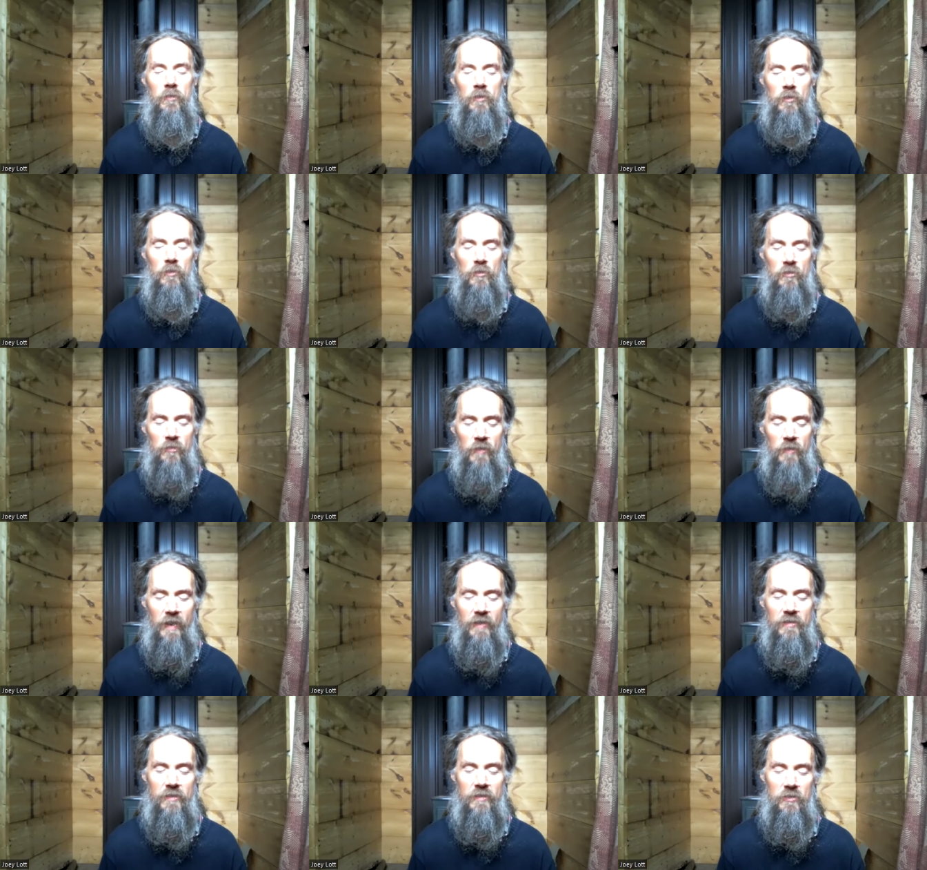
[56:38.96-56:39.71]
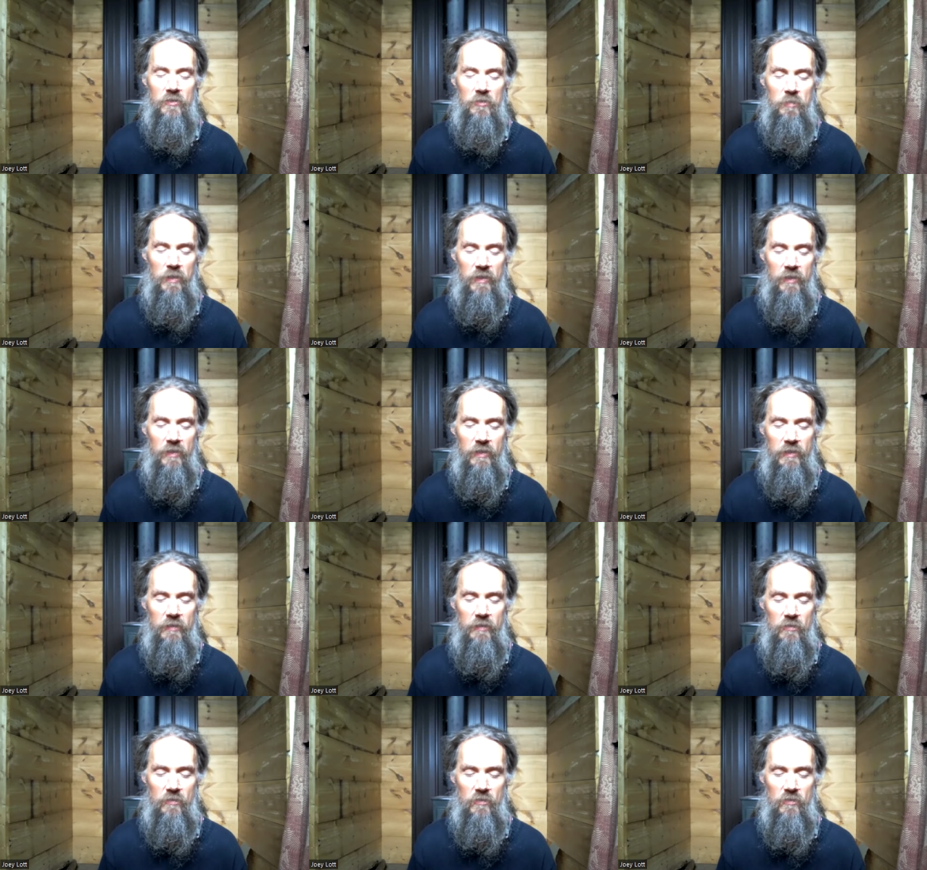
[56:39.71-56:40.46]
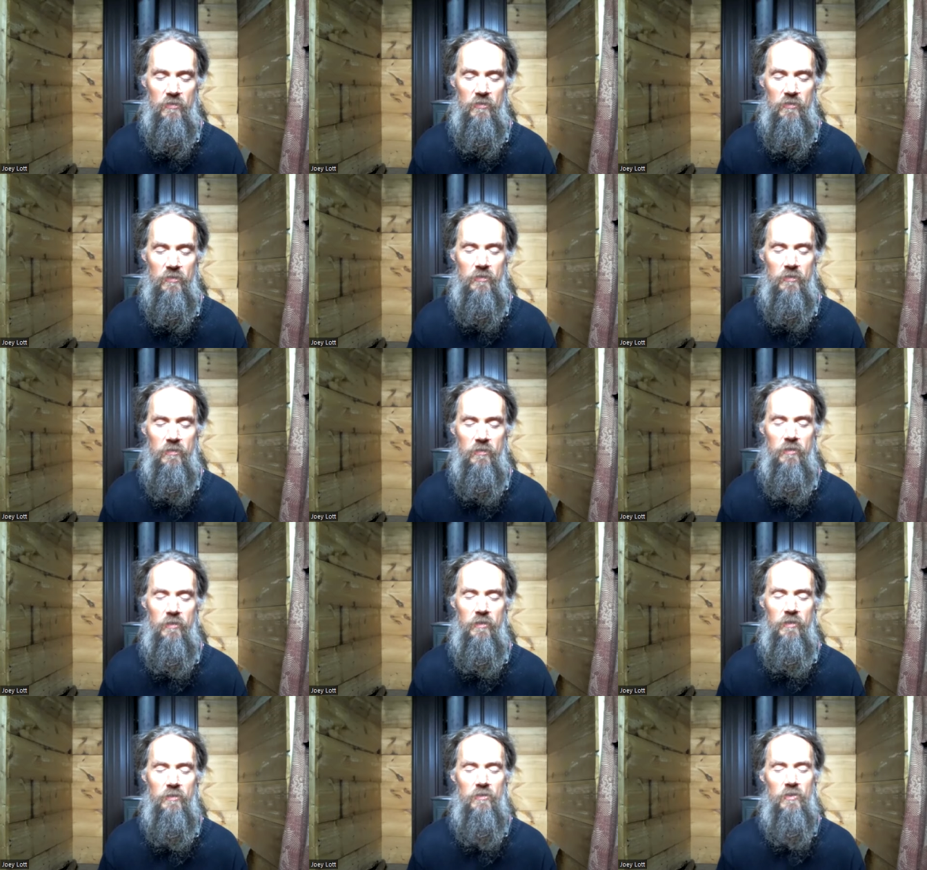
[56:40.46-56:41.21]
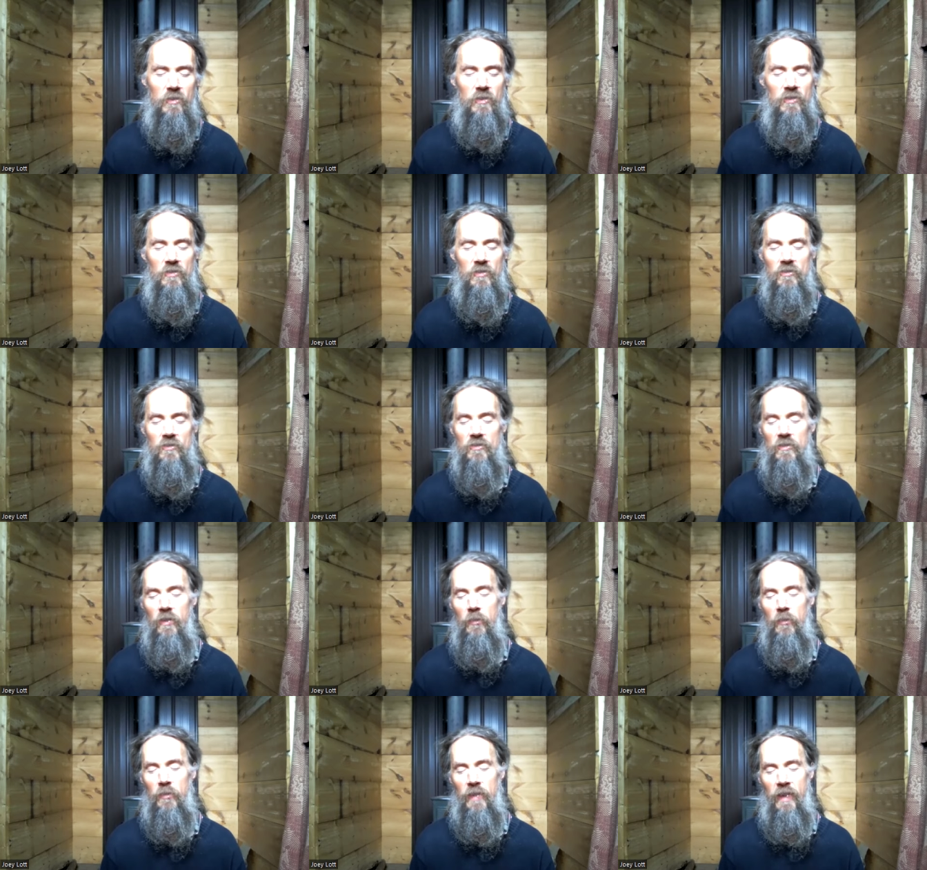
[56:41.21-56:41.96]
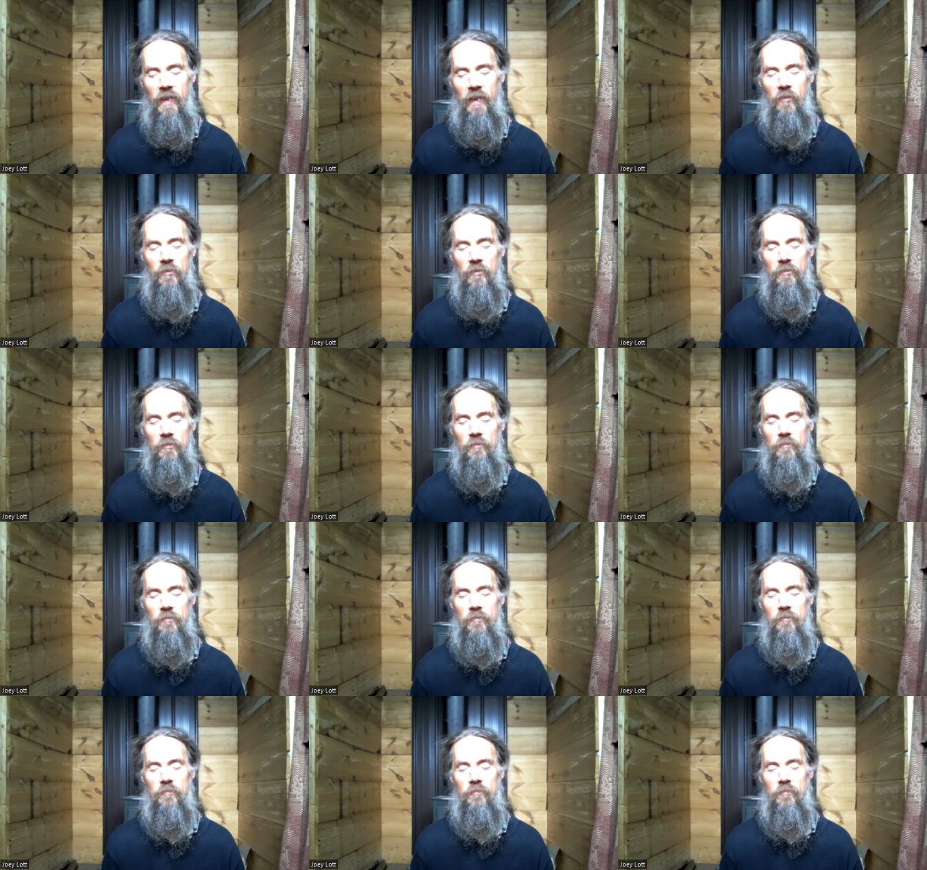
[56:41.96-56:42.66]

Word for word: your direct experience and just slow down